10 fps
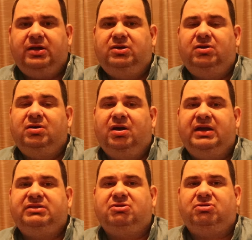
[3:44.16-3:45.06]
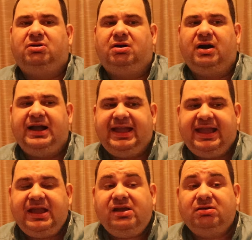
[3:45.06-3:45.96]
you guys
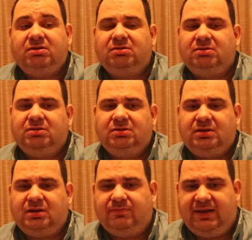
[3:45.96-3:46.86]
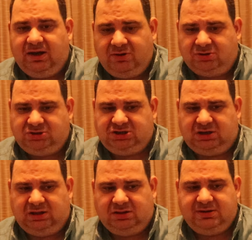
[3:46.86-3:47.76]
crying about your
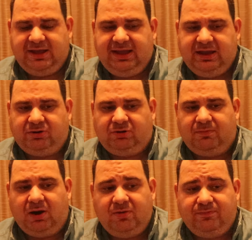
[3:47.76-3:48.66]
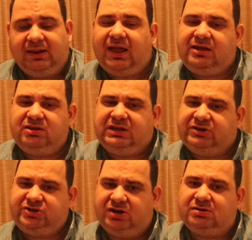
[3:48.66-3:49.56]
child in a remote place where
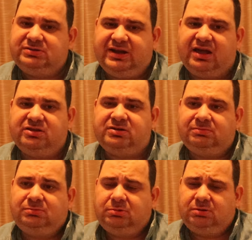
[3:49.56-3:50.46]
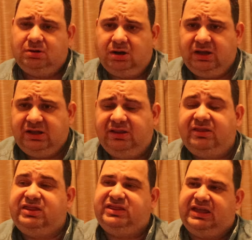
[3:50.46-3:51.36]
your child doesn't
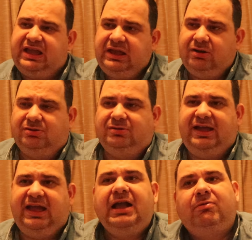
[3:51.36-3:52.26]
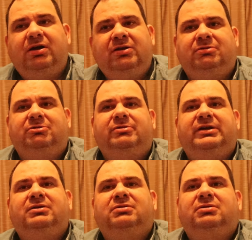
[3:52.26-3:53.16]
see or hear what you're
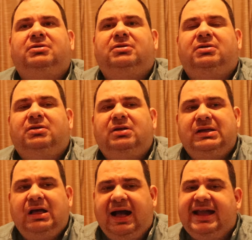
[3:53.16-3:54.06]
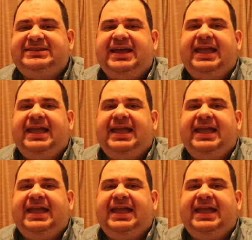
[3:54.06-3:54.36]
doing, I